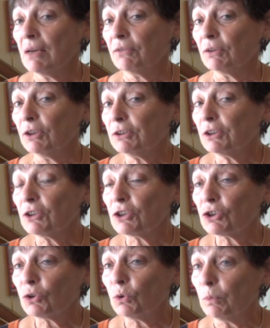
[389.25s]
if you looked at the
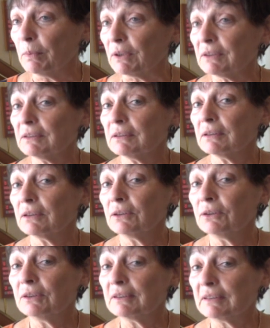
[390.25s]
school books,
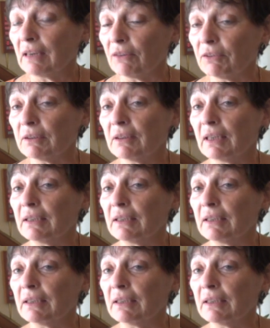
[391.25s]
you discovered